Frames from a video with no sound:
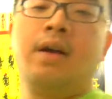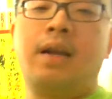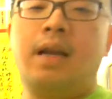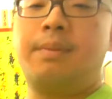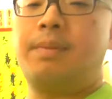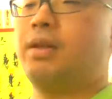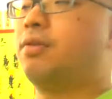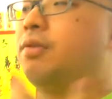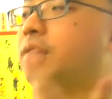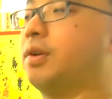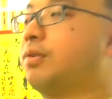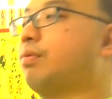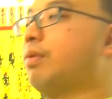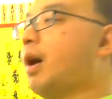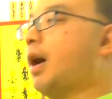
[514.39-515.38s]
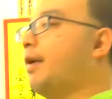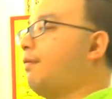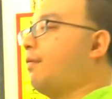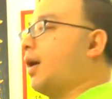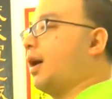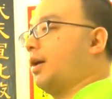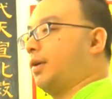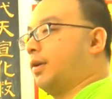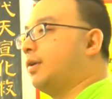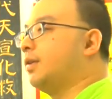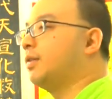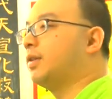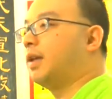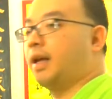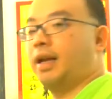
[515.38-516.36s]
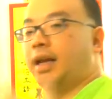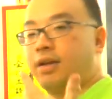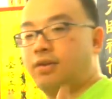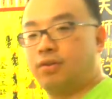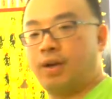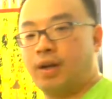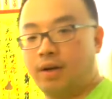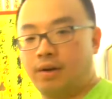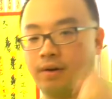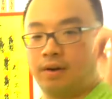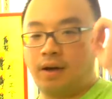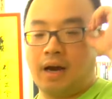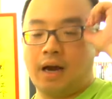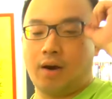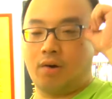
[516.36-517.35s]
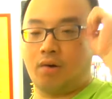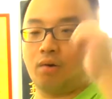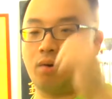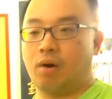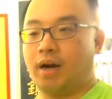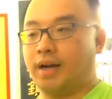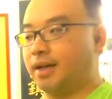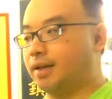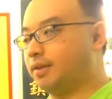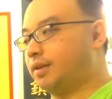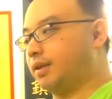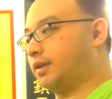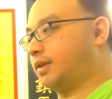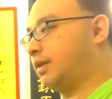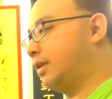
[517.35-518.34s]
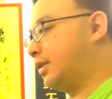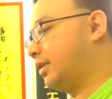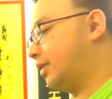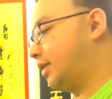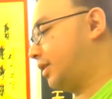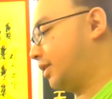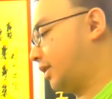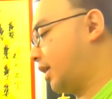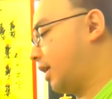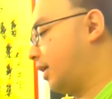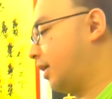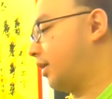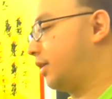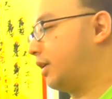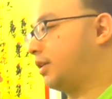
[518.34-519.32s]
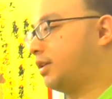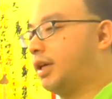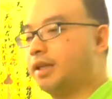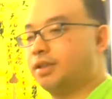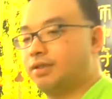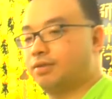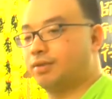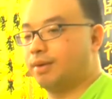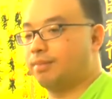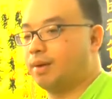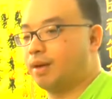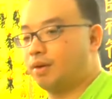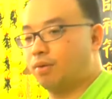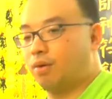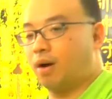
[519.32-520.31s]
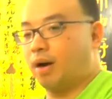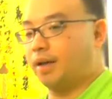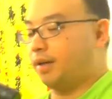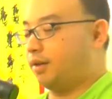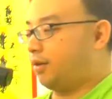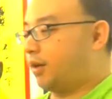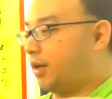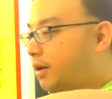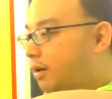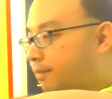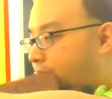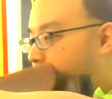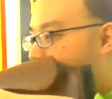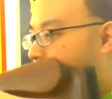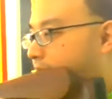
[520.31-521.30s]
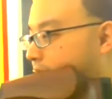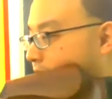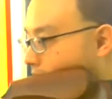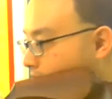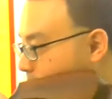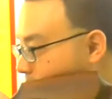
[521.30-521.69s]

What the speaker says: Let me do a dry fire and let you hear how quiet this gun is. It's extremely quiet. You cannot believe it.